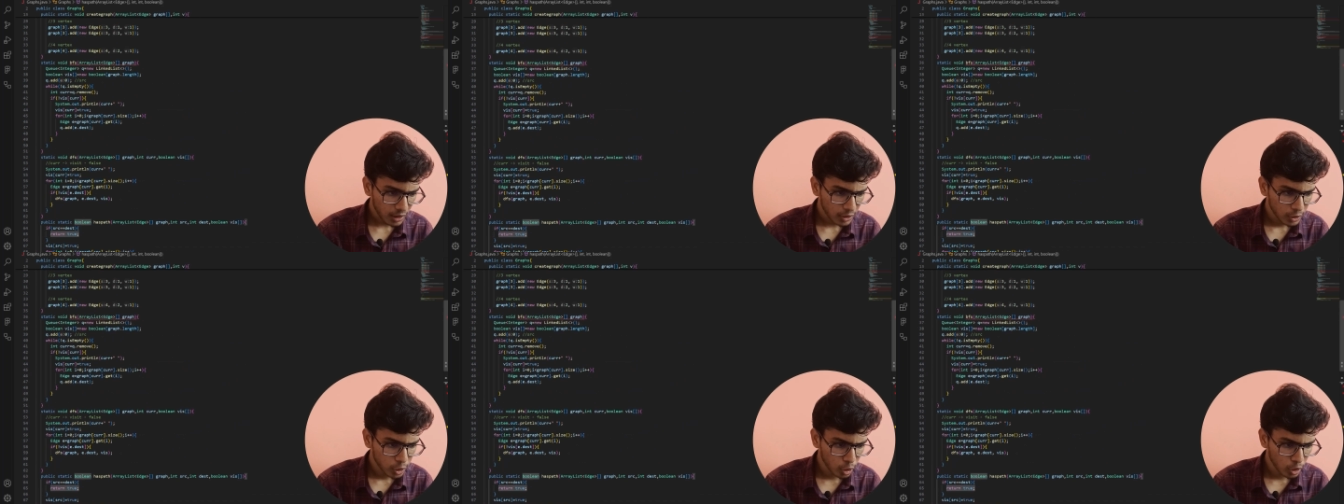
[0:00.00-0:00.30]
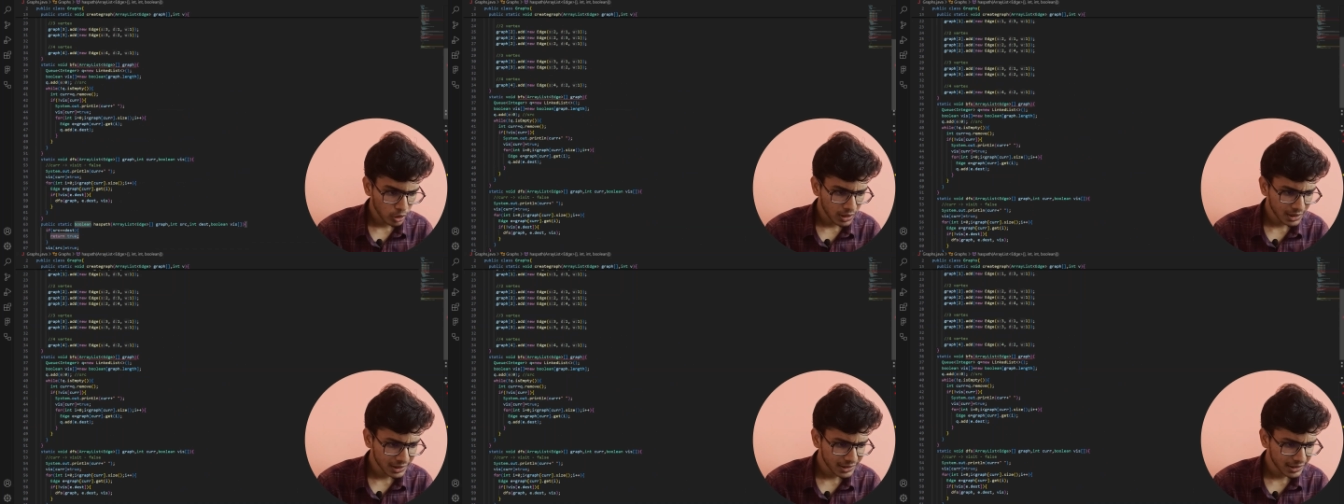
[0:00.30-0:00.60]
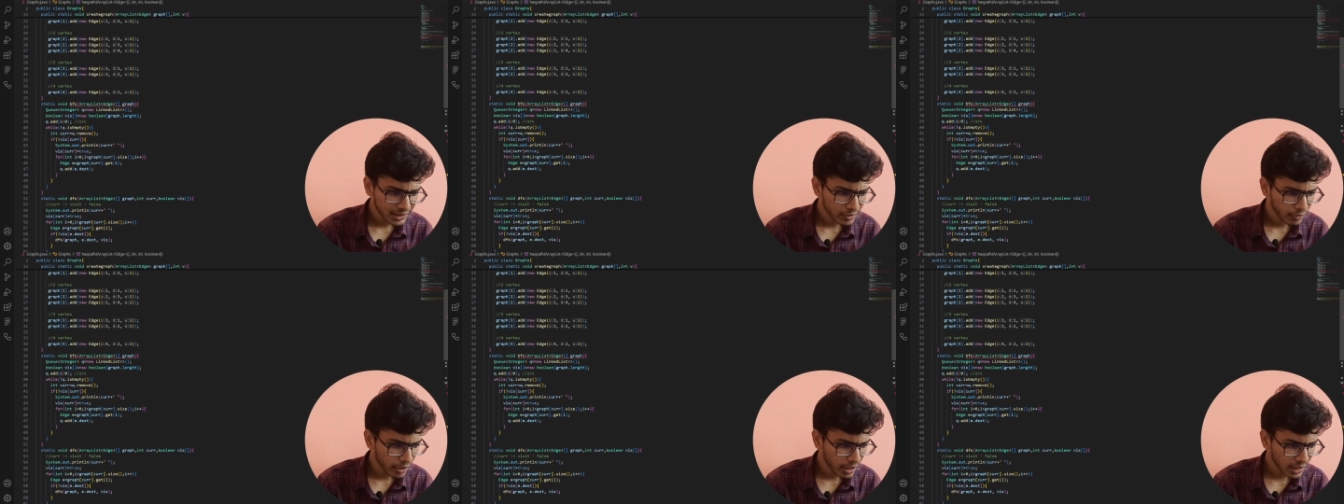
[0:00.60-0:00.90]
So
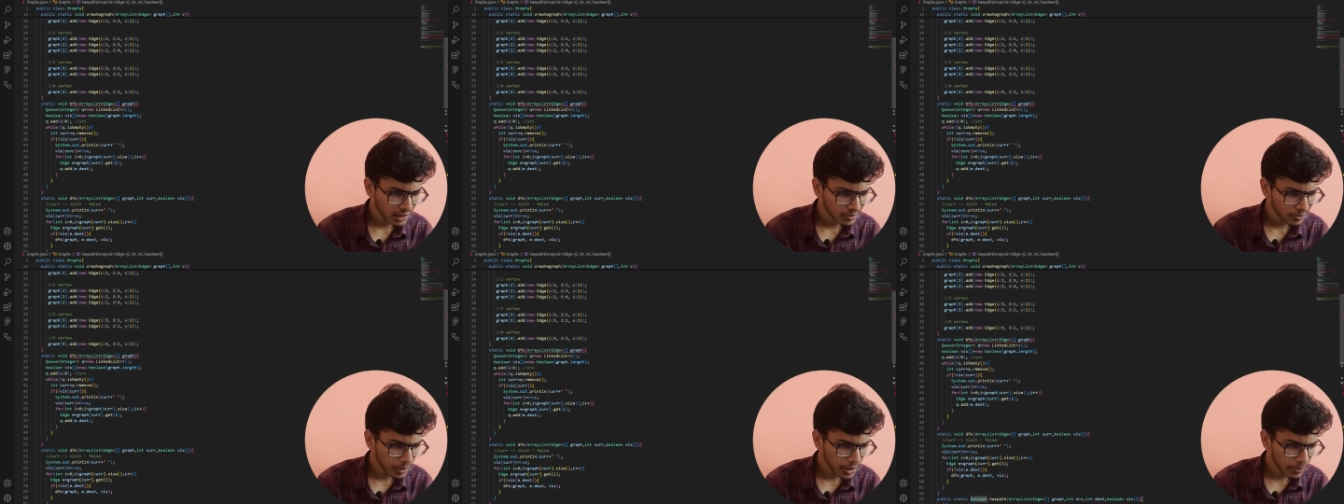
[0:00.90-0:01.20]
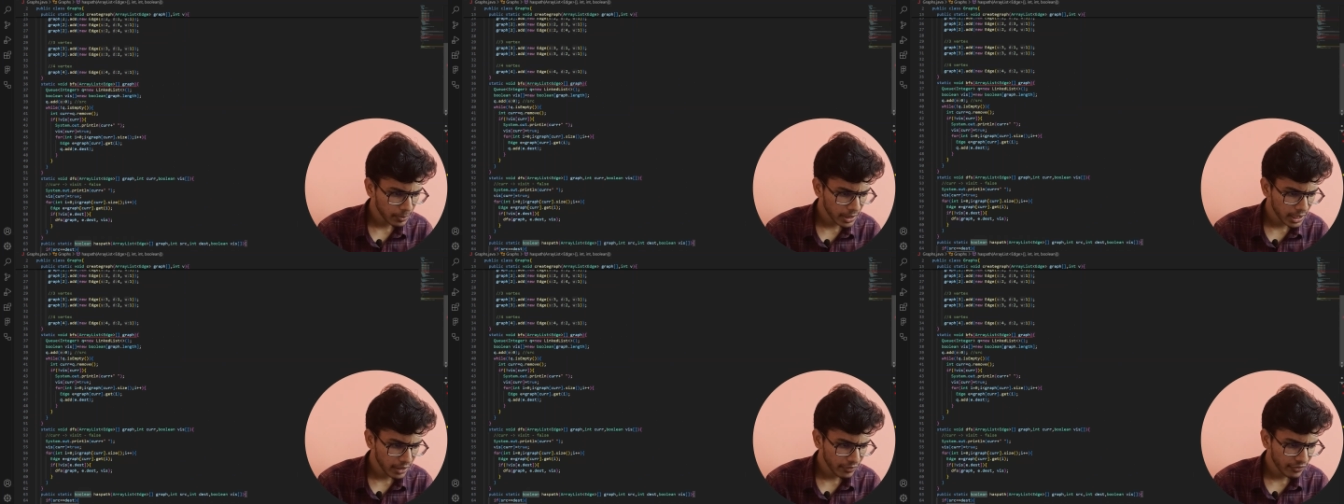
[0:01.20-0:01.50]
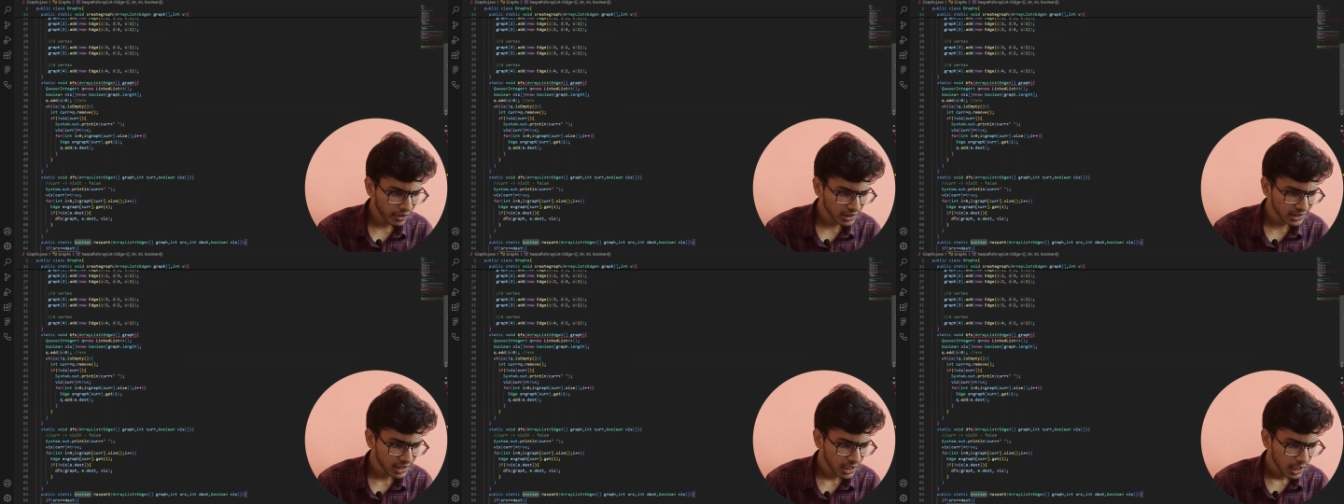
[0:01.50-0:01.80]
this, where is my
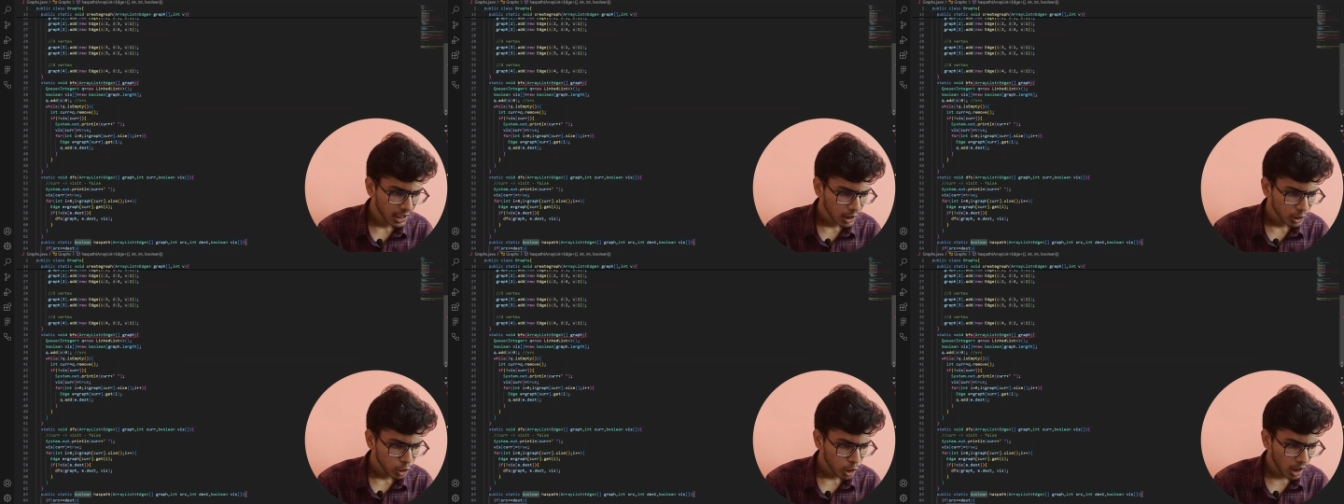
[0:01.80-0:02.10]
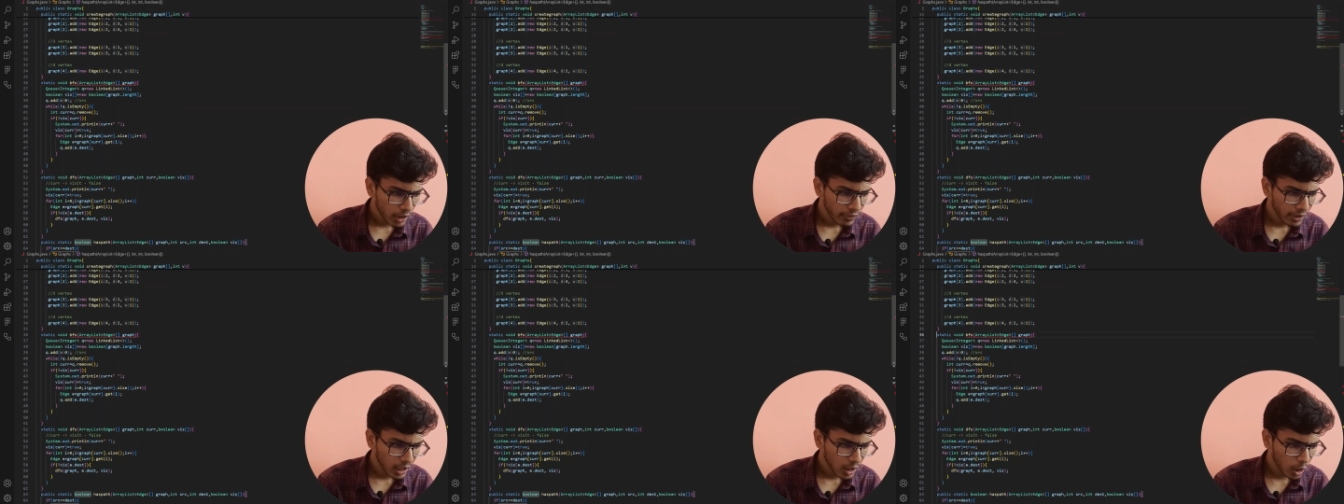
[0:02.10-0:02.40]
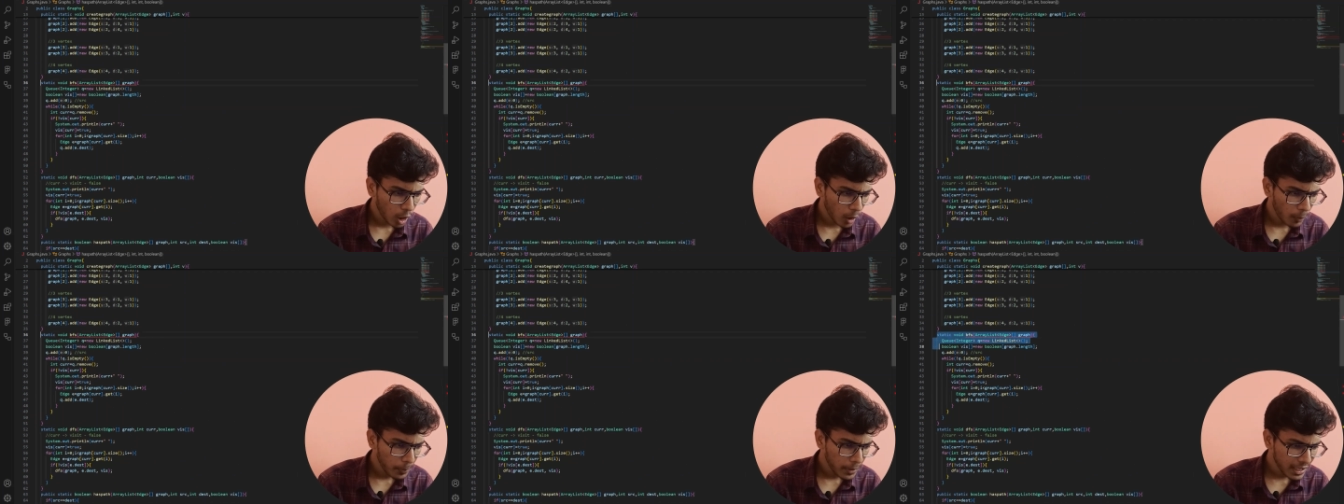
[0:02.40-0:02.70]
BFS? So I will
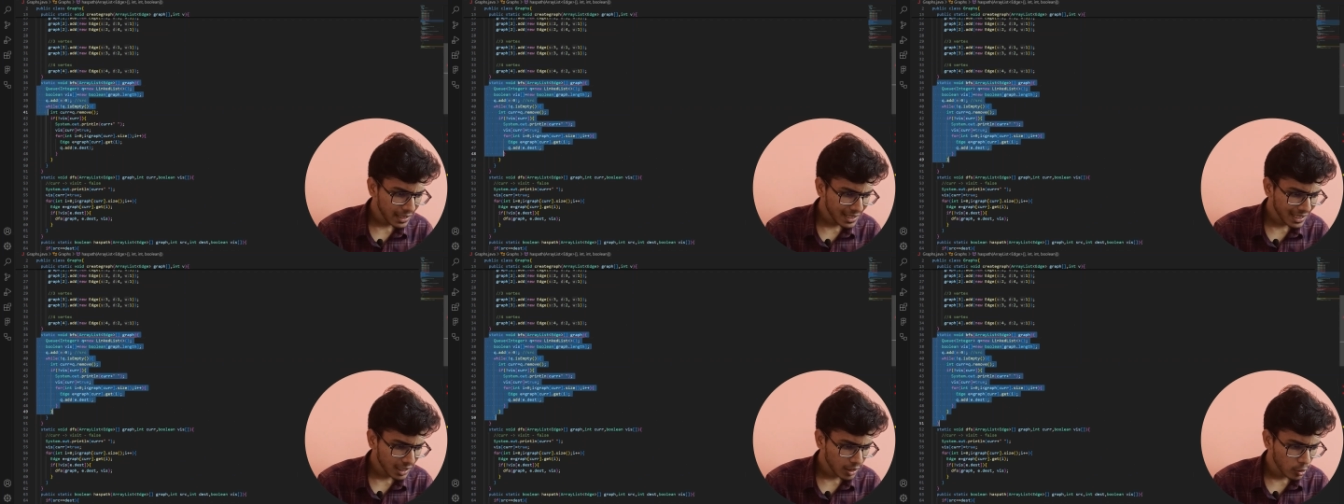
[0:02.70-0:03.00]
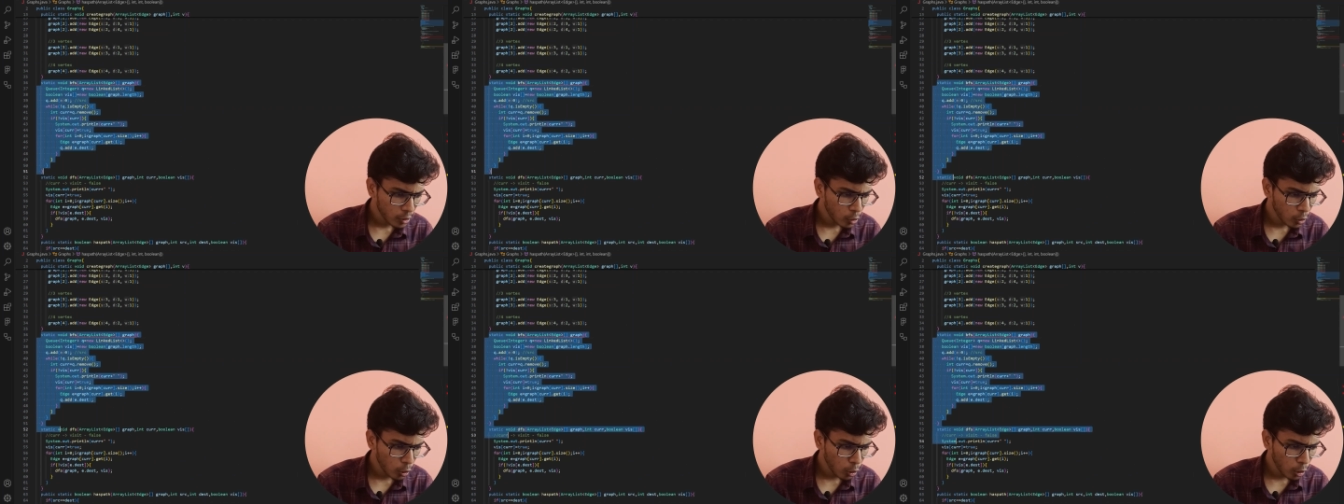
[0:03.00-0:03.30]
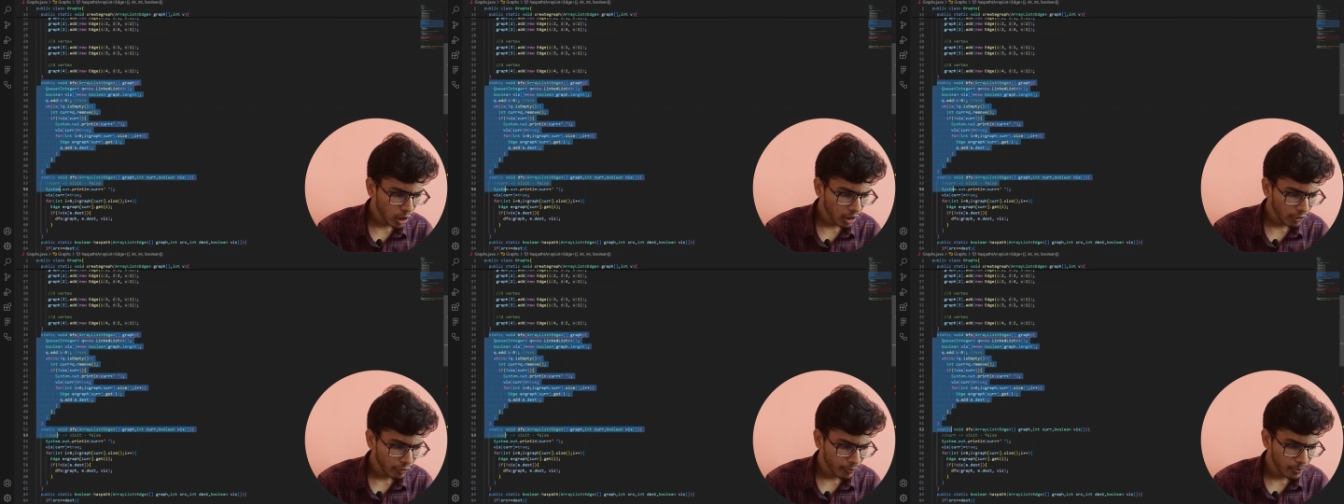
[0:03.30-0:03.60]
copy the
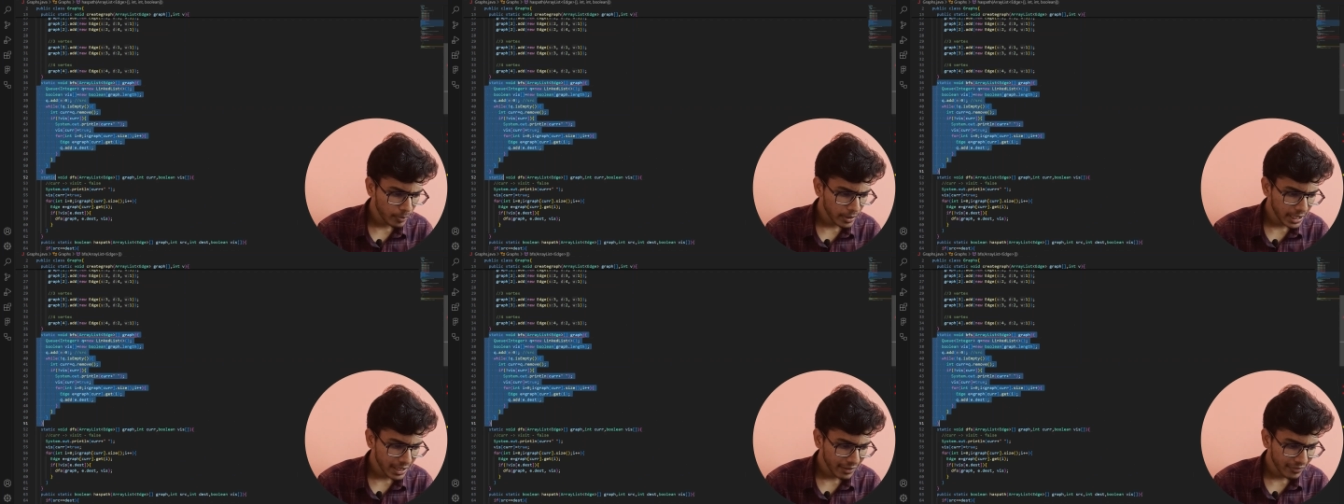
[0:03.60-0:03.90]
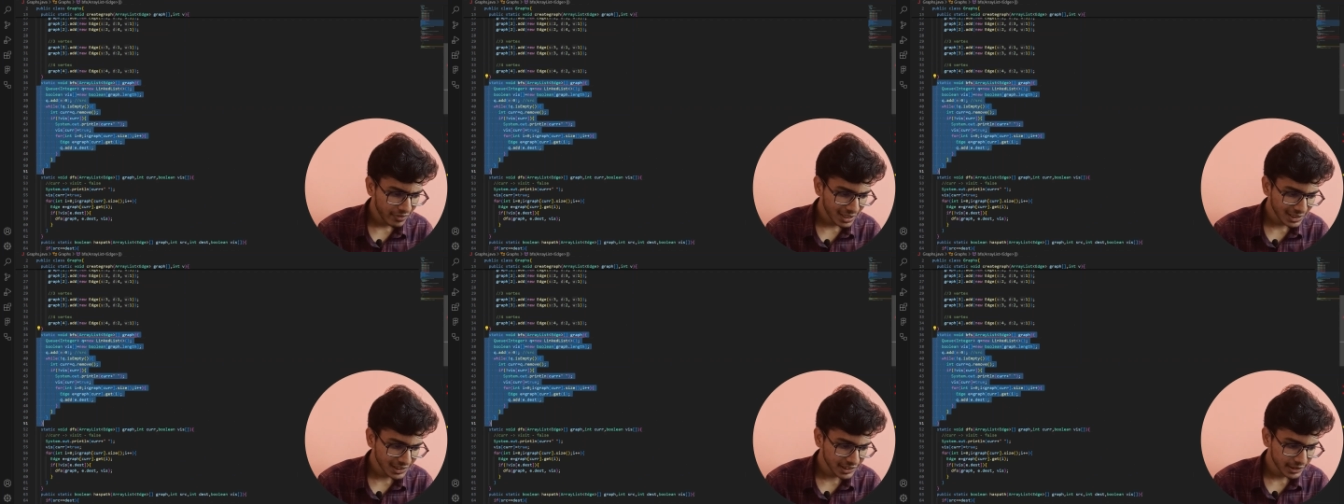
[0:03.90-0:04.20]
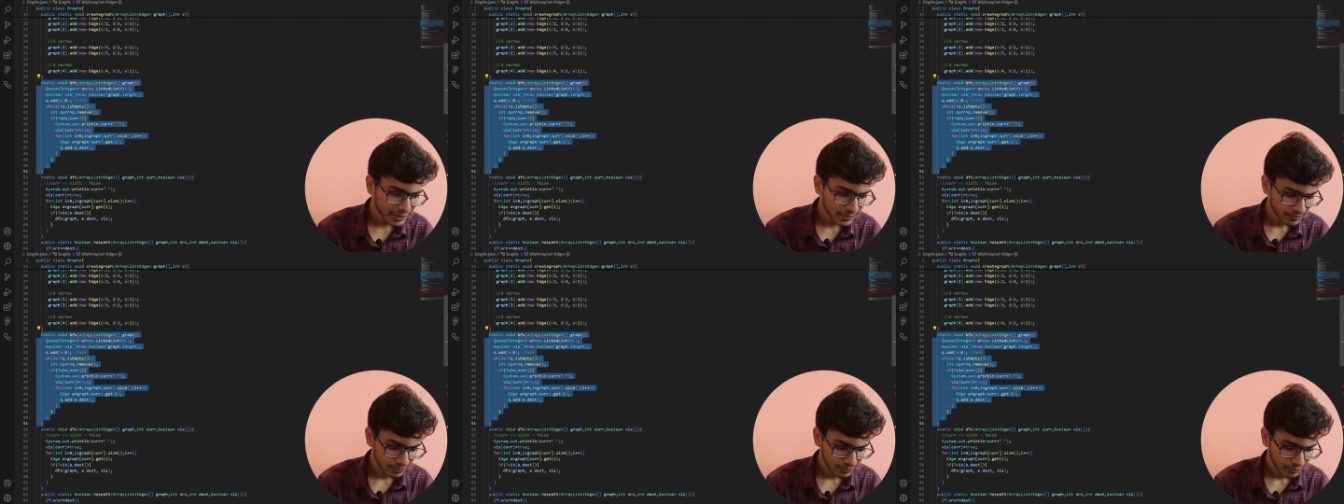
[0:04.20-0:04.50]
code of BFS